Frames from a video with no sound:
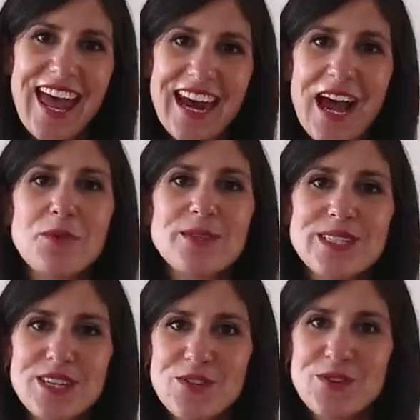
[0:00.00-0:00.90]
and I will
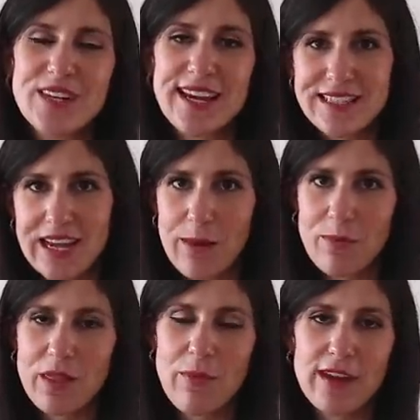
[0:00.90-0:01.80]
see you next
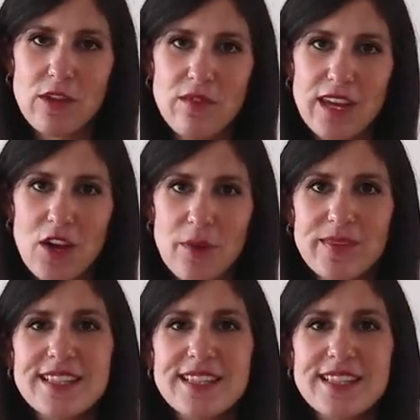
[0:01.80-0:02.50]
time with a brand new video.